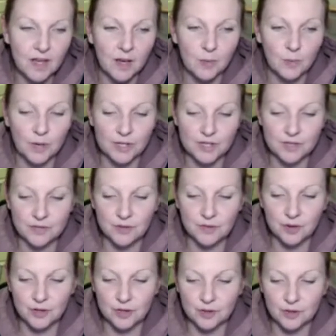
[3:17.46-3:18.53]
once you've
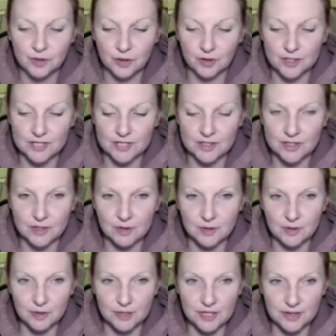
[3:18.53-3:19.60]
got your content, so you
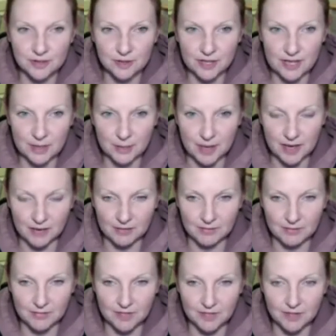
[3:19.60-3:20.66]
could have your email
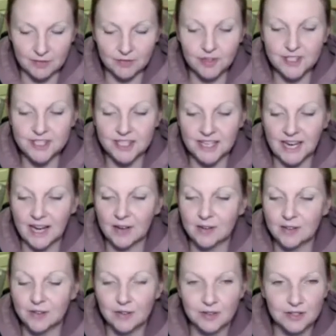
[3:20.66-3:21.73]
that you've written out,
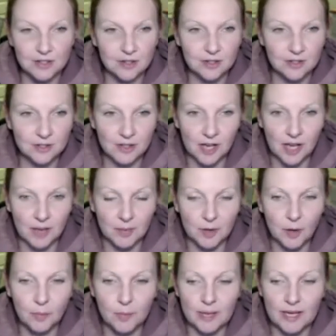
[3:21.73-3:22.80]
you could
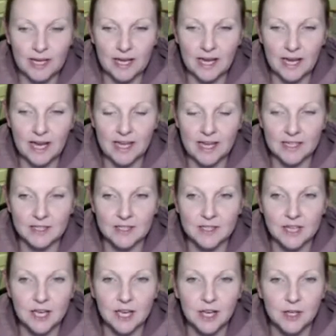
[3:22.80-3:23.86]
copy, and
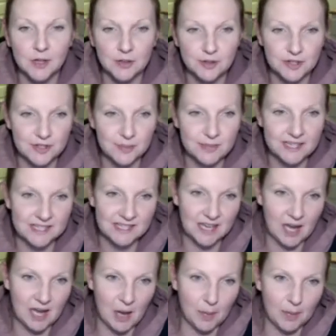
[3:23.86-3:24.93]
you could split it
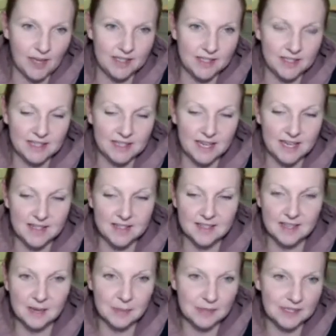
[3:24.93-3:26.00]
up into the next
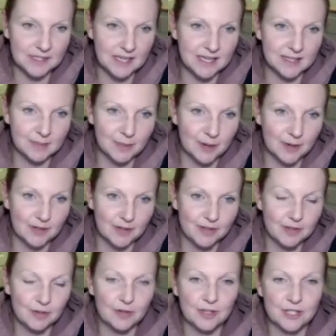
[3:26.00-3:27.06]
couple of days posts.
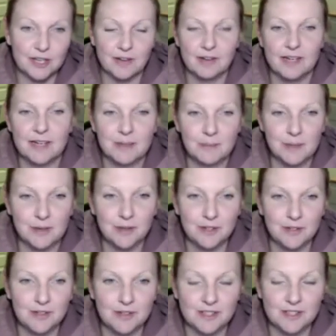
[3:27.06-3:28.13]
You could share a little bit on
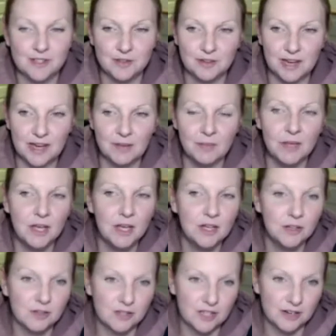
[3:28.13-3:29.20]
your Instagram,
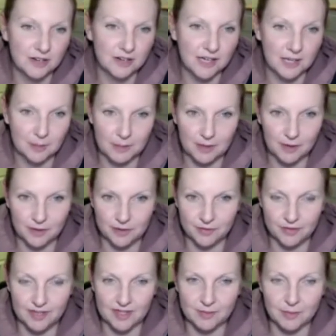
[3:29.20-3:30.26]
you share a little bit on your
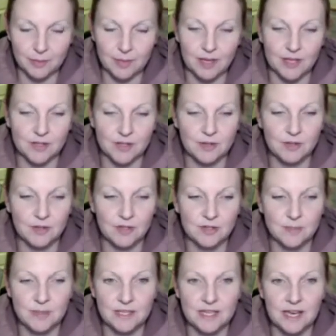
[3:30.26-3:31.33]
Facebook page, you could
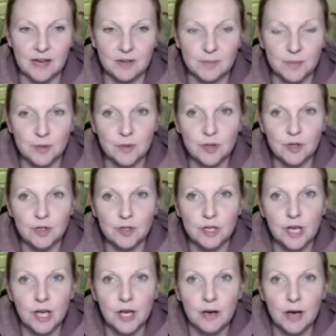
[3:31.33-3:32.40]
split it out, you could
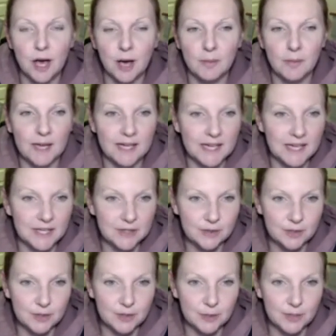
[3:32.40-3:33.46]
make it into
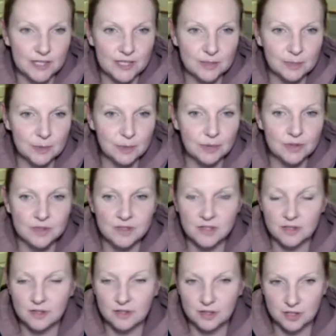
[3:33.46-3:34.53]
a tweetable that
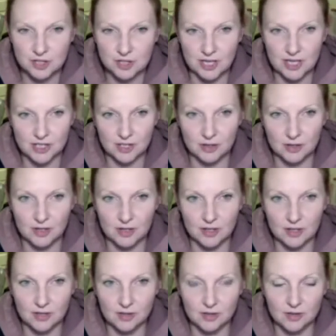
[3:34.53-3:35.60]
you could just share to
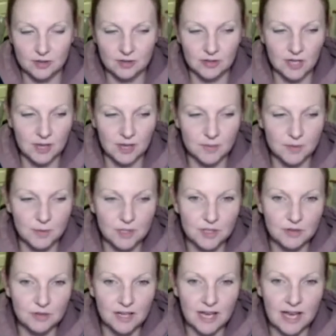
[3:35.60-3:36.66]
your Twitter
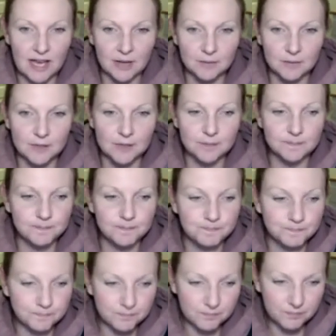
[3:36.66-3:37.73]
account,
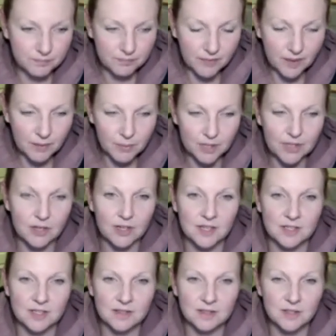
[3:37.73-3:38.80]
but you're going
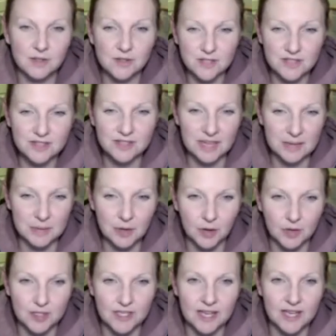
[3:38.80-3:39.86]
to use that same
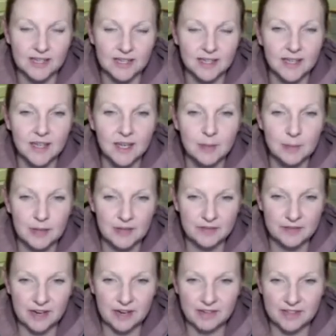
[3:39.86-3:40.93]
content but in
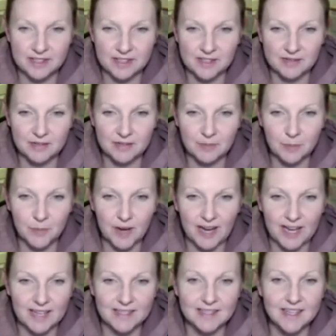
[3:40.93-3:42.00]
various different
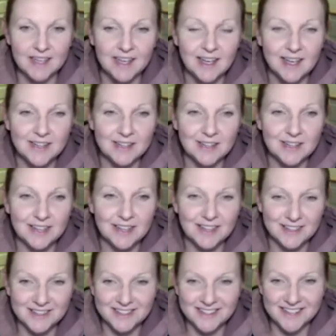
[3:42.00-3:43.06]
ways. So
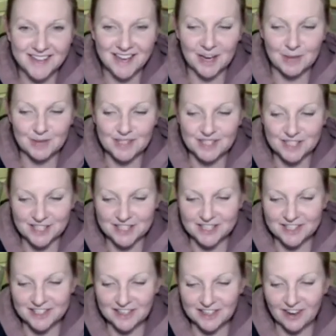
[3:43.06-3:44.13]
another suggestion
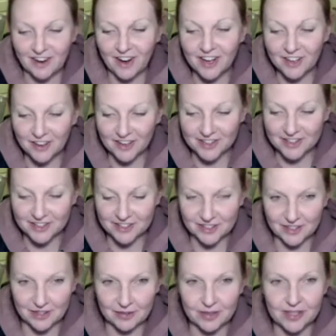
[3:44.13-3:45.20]
that I like to
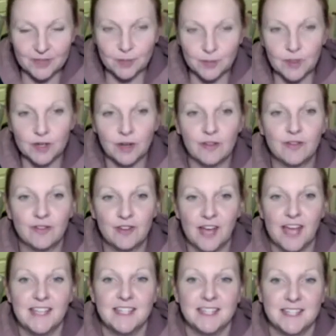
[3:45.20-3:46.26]
do is, when I've
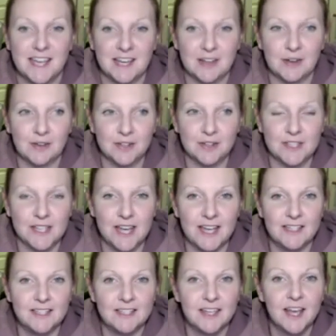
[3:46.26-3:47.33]
created that
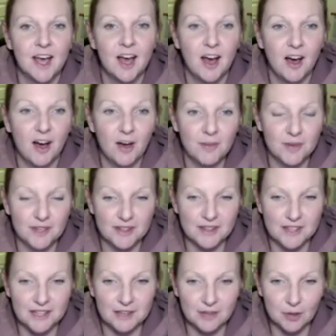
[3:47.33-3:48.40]
content, I'm going to
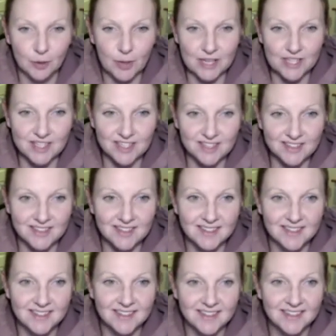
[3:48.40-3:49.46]
think of a question
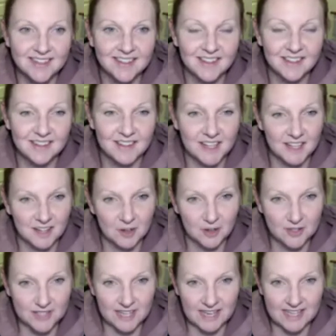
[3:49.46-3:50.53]
that the
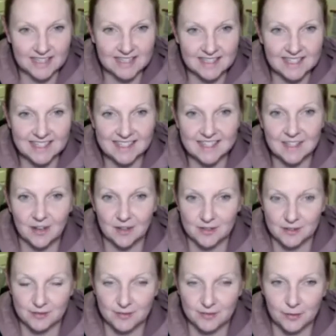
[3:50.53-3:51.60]
content is the answer
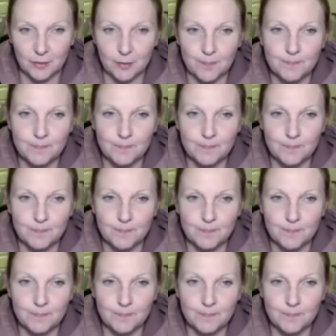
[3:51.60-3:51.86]
for.